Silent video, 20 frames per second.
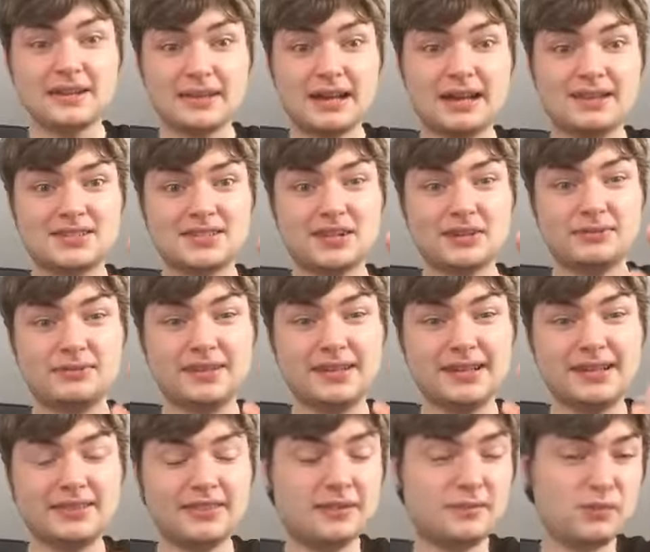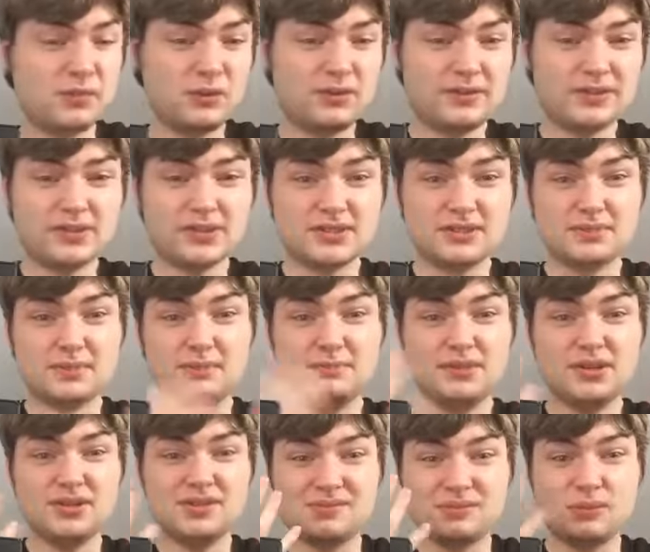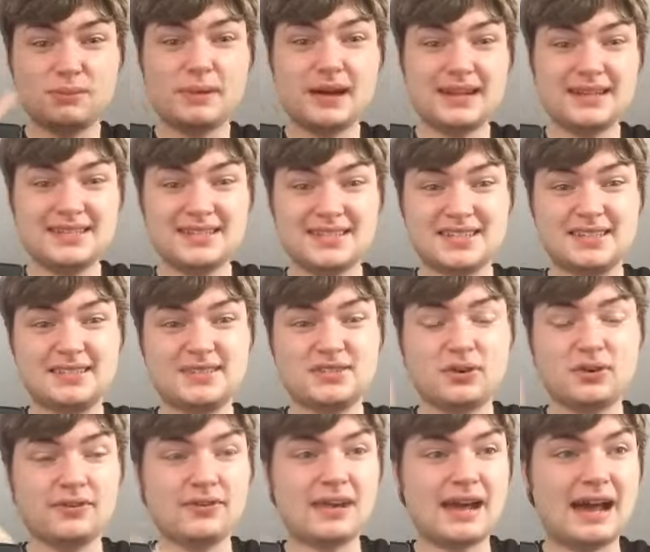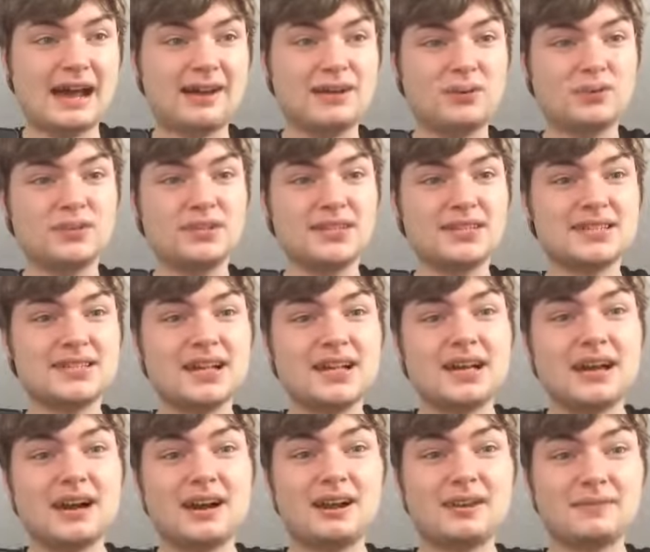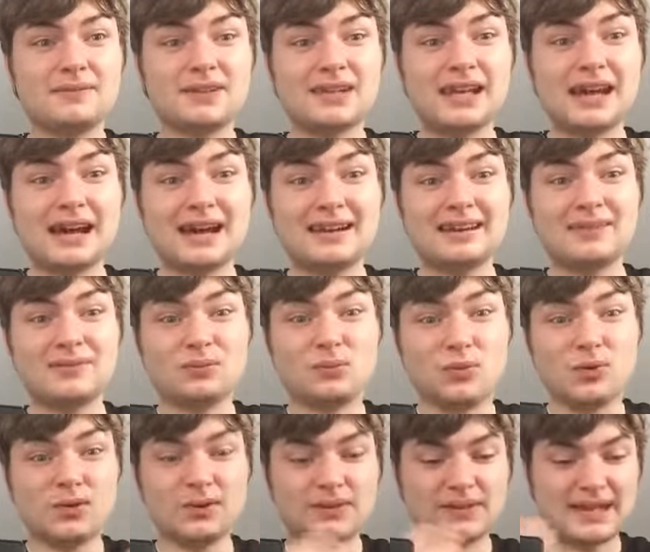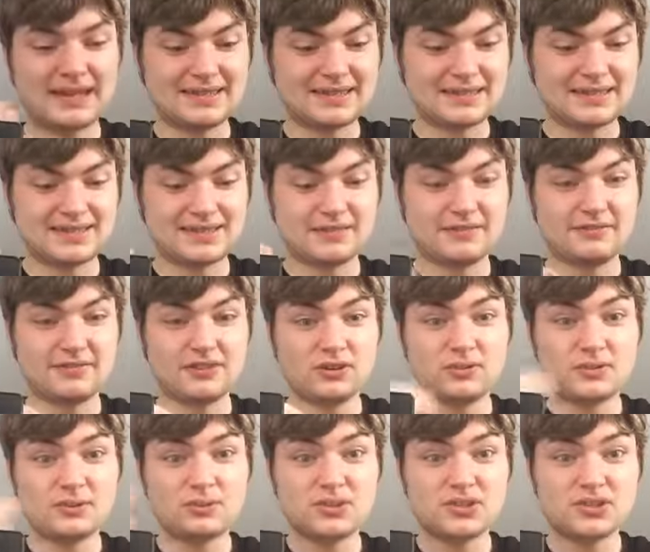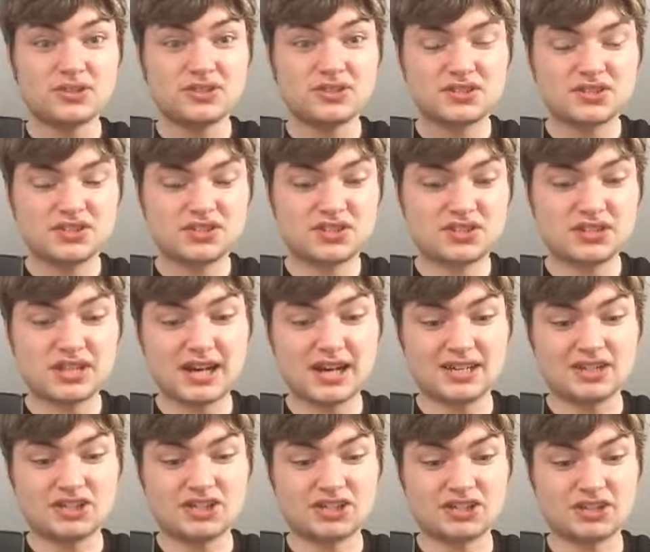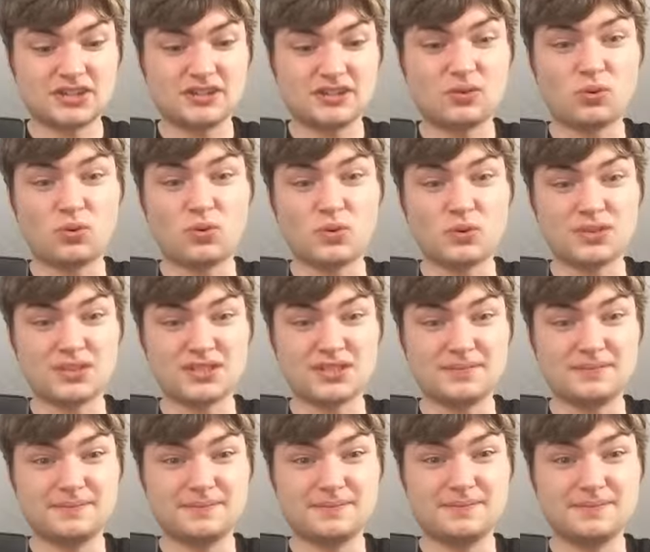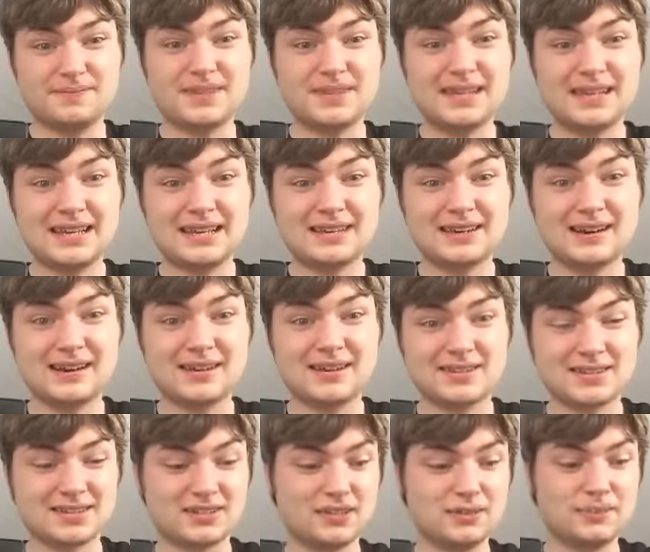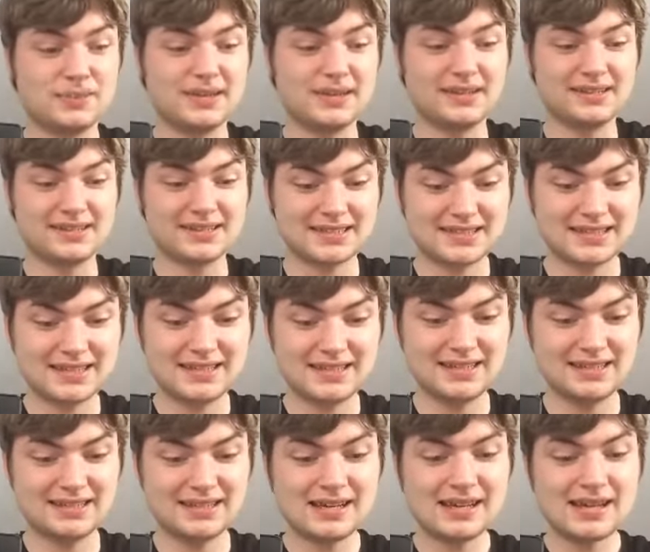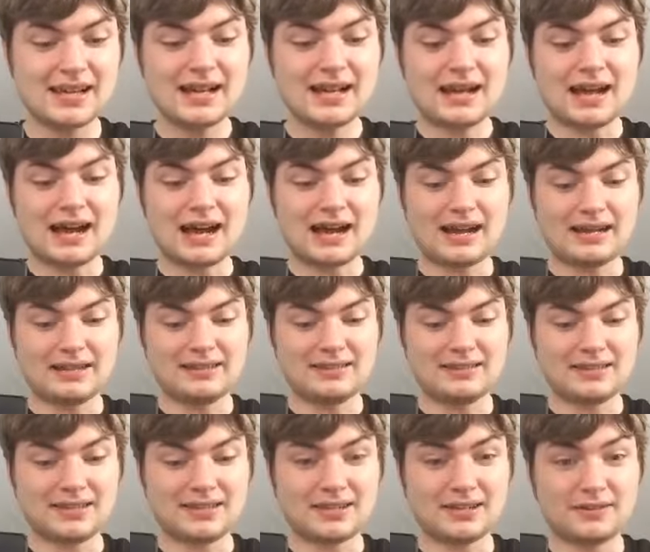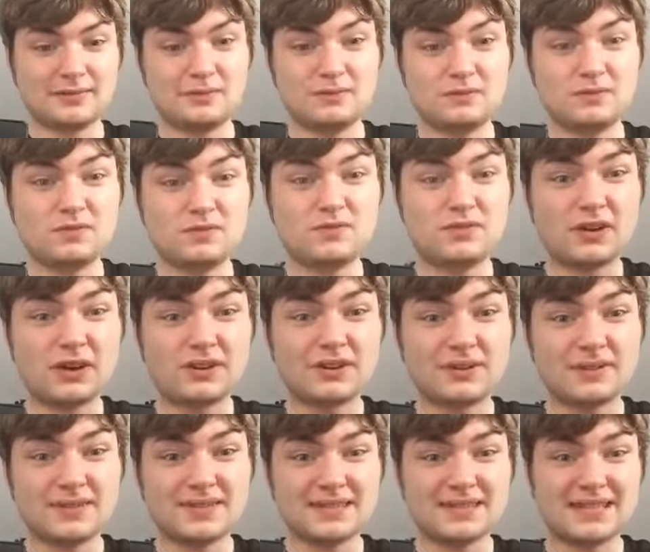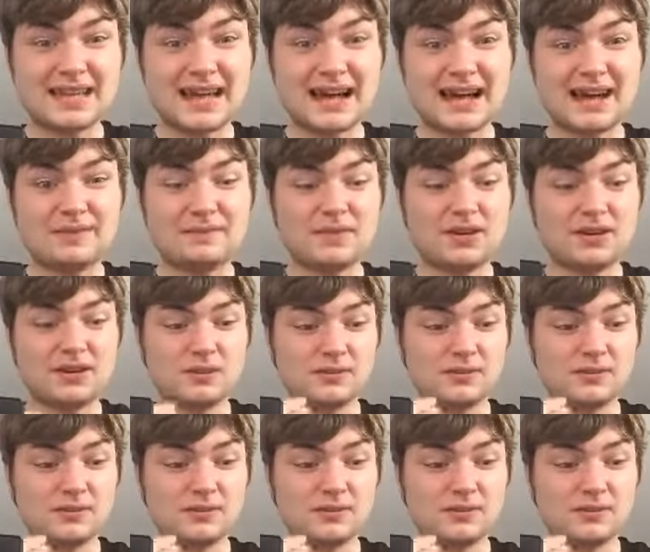that's only in the movie because of a beautiful painting John Howe did. And I'm glad it was added to the film. It was such an awesome kick-ass opening scene. And Frodo and Sam,